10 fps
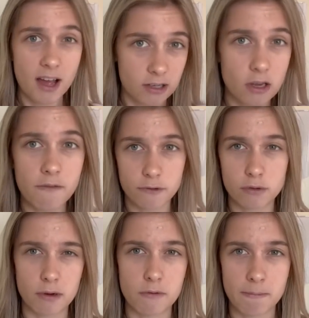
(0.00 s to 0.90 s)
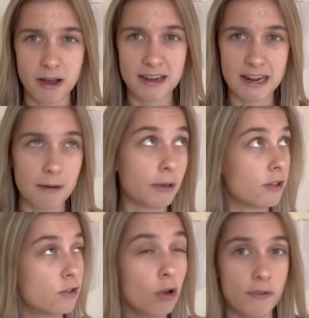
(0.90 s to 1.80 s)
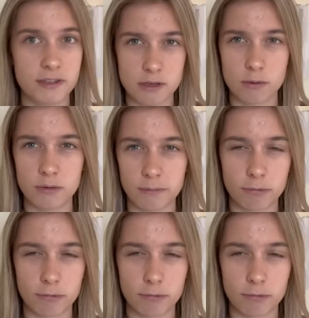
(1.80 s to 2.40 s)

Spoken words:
I don't feel sorry for Bailly now because he's obviously causing